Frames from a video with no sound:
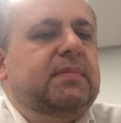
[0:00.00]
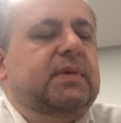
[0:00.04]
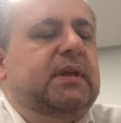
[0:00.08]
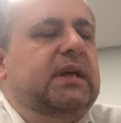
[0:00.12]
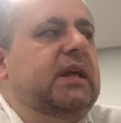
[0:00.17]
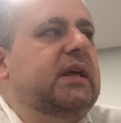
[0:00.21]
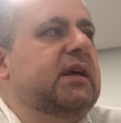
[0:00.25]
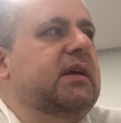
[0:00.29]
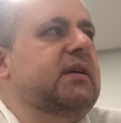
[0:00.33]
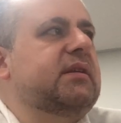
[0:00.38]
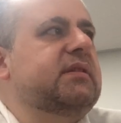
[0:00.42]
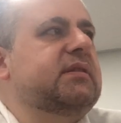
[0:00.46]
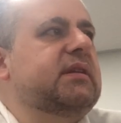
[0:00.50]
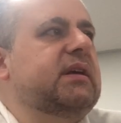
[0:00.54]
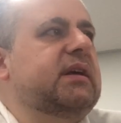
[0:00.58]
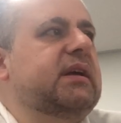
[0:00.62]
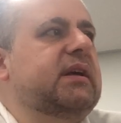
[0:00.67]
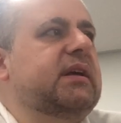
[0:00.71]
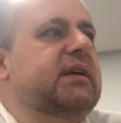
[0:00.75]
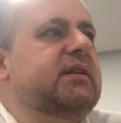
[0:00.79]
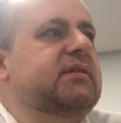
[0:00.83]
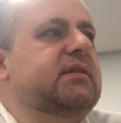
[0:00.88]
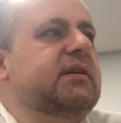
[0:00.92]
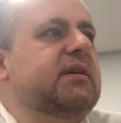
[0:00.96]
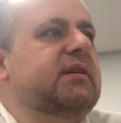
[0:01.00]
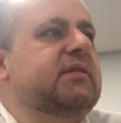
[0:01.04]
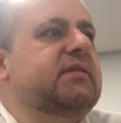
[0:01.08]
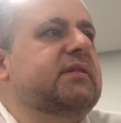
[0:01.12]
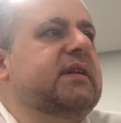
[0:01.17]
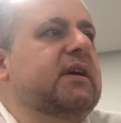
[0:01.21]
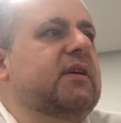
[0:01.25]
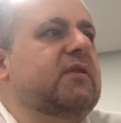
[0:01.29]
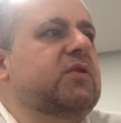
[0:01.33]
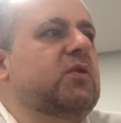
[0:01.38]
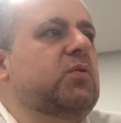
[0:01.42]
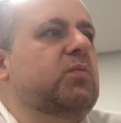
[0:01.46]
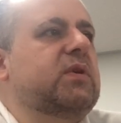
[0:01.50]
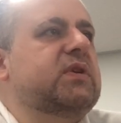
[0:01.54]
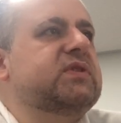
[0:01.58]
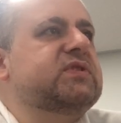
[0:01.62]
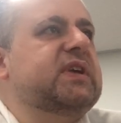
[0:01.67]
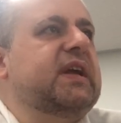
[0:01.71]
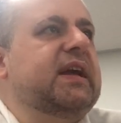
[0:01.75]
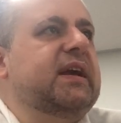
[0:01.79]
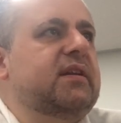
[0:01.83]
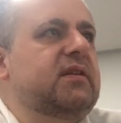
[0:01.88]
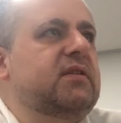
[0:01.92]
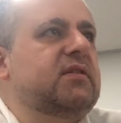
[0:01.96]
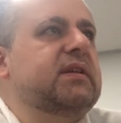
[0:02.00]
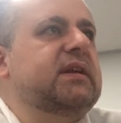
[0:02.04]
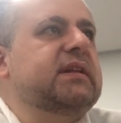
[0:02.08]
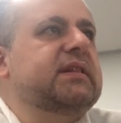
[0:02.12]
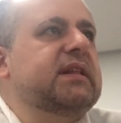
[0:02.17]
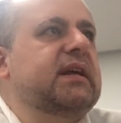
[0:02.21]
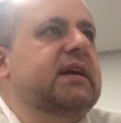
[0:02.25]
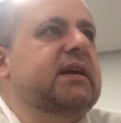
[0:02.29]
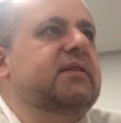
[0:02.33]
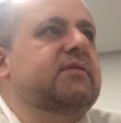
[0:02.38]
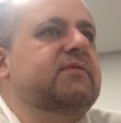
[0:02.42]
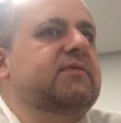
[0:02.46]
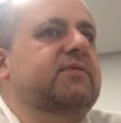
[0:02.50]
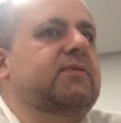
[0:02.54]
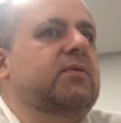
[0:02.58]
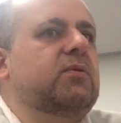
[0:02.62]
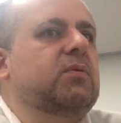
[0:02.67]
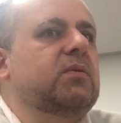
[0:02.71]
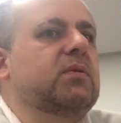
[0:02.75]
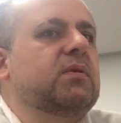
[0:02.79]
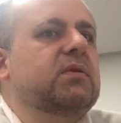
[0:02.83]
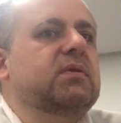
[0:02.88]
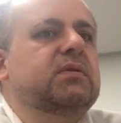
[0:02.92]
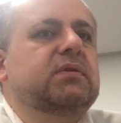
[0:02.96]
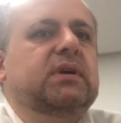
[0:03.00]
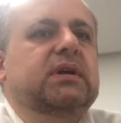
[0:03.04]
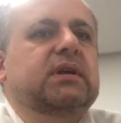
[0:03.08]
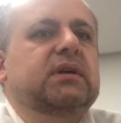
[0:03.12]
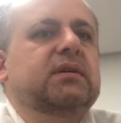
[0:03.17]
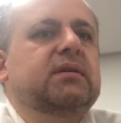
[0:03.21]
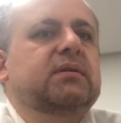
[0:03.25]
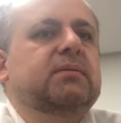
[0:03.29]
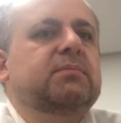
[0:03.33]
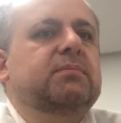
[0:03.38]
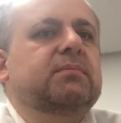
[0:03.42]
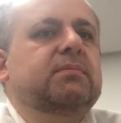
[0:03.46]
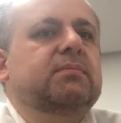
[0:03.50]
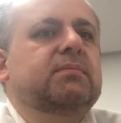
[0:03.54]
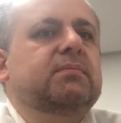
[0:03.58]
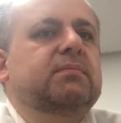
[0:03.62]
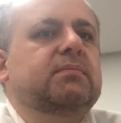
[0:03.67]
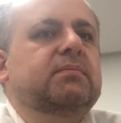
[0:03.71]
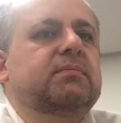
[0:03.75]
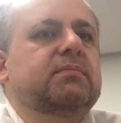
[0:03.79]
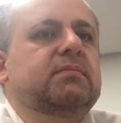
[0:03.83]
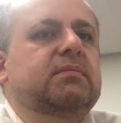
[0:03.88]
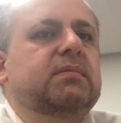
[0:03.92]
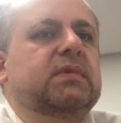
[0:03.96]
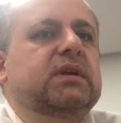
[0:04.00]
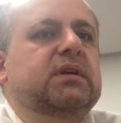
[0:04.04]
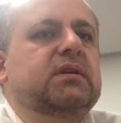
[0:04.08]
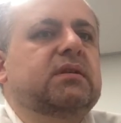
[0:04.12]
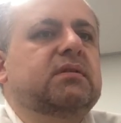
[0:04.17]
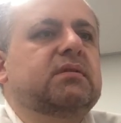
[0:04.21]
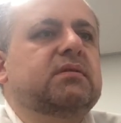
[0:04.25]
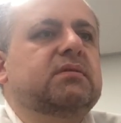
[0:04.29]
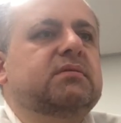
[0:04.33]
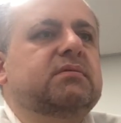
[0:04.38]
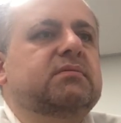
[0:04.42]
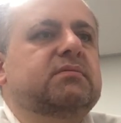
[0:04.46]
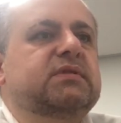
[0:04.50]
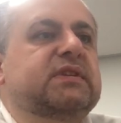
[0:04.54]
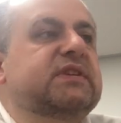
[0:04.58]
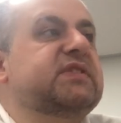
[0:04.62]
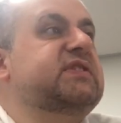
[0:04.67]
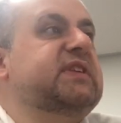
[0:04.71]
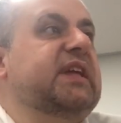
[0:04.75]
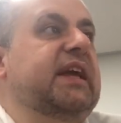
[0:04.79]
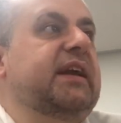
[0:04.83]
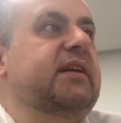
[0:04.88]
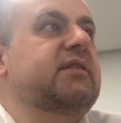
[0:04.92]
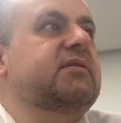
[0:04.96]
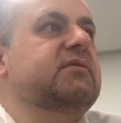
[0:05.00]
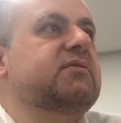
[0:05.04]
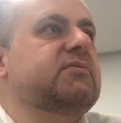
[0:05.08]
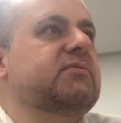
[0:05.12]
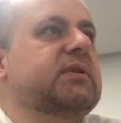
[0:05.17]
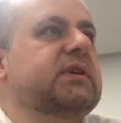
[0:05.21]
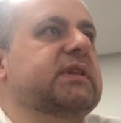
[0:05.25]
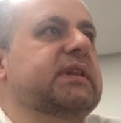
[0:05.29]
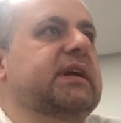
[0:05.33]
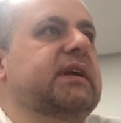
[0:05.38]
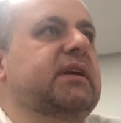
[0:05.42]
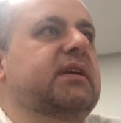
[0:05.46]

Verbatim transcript: and and uh, they're the ones handling that for um, uh, the state really,